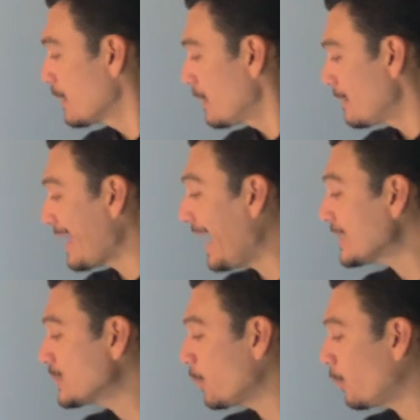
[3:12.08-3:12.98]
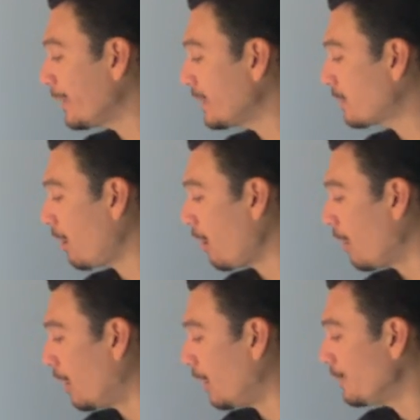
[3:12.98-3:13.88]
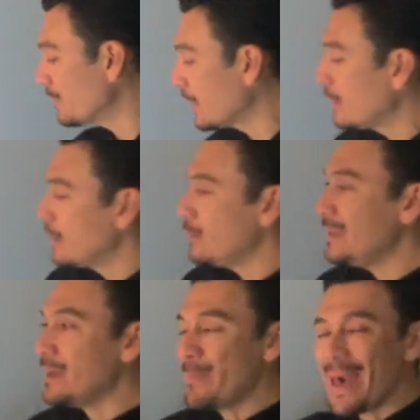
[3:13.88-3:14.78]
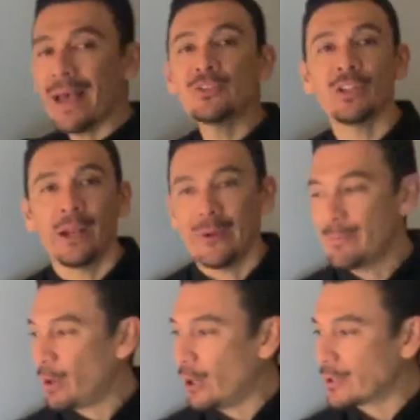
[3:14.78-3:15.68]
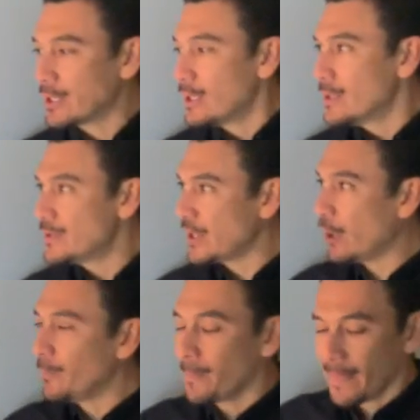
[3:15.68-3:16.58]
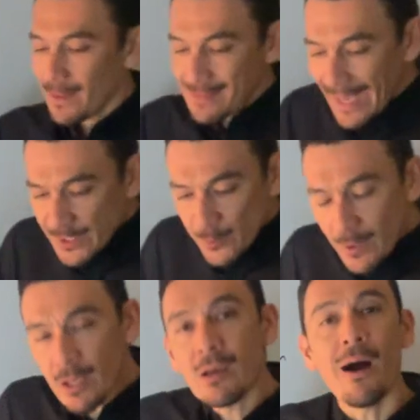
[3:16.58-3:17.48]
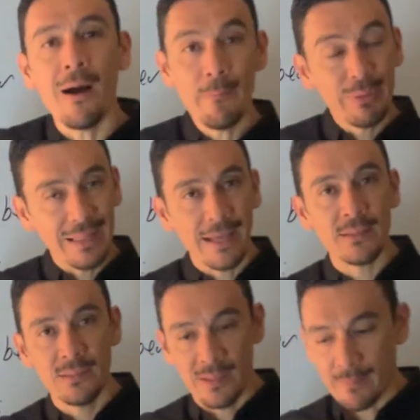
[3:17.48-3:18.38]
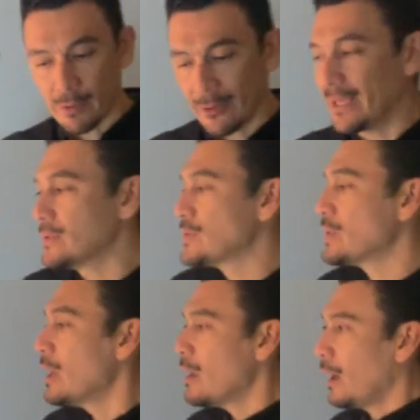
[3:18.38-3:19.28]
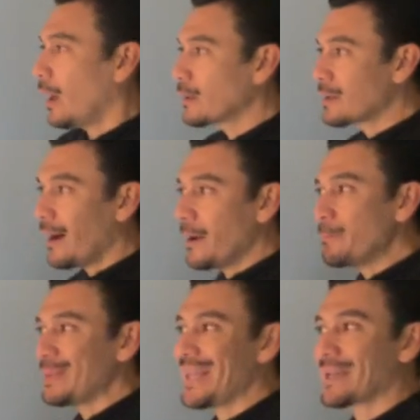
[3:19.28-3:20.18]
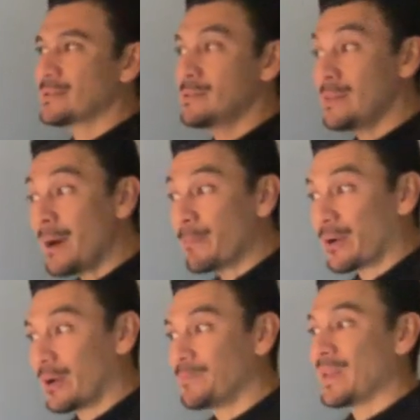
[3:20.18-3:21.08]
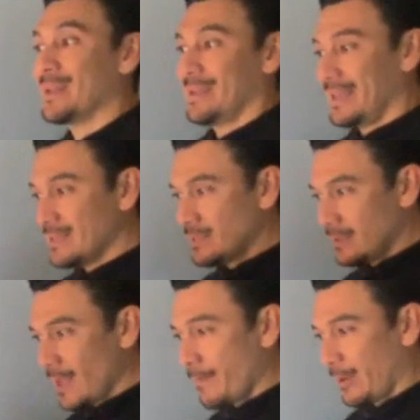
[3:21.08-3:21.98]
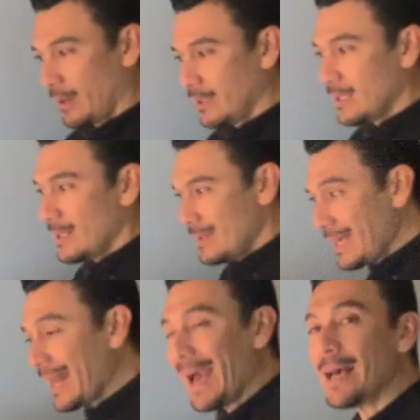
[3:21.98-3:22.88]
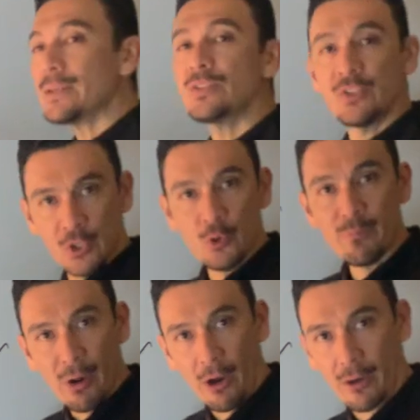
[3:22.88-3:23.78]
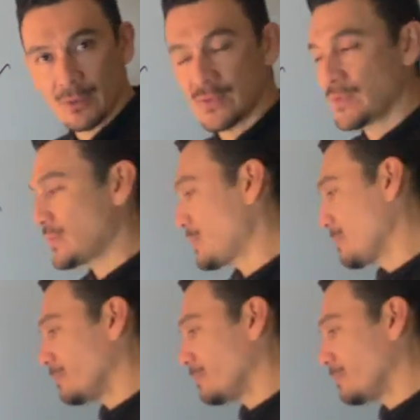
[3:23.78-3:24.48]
that's what we call the imaginary part. So that's what a complex number is. A complex number is a number that has two parts,